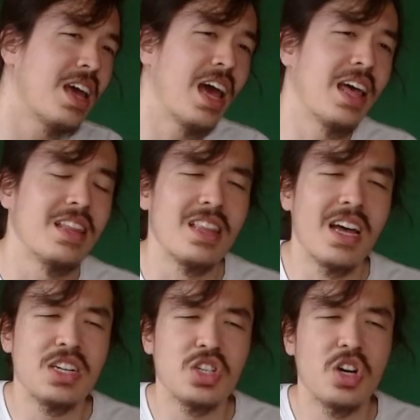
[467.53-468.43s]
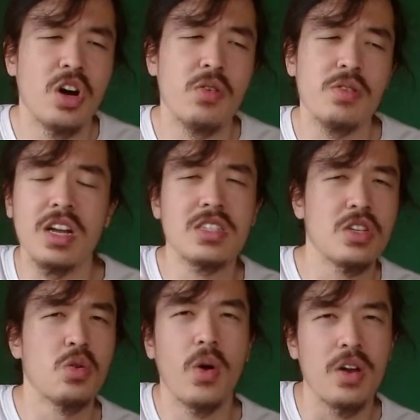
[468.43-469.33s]
and the logic code doesn't
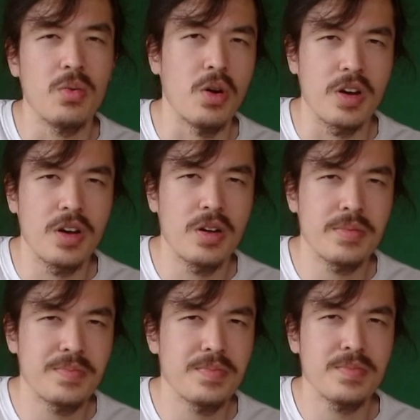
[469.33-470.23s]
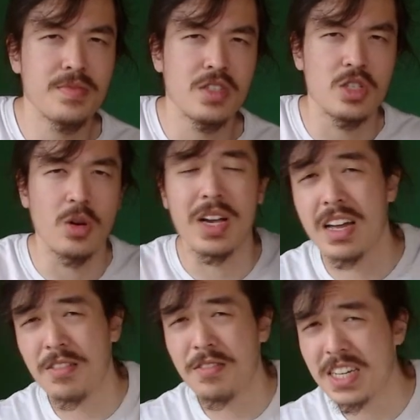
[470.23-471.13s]
quite work. So I
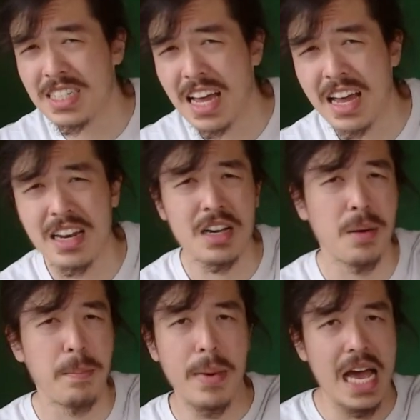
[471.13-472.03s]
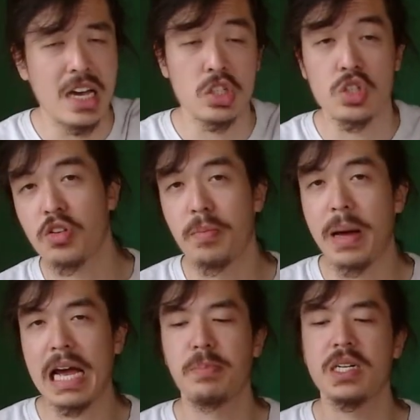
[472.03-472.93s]
gotta fix that and come back and circle
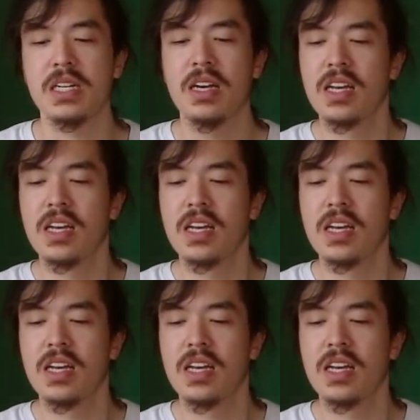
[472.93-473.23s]
back, but